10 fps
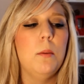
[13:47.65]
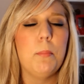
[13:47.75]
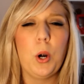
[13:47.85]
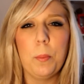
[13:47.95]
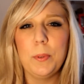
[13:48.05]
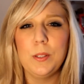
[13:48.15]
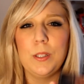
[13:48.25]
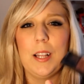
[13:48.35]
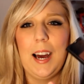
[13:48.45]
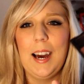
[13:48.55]

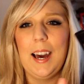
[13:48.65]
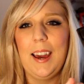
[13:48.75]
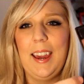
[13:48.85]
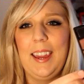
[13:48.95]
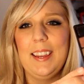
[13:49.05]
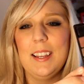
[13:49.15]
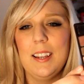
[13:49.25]
purple eye.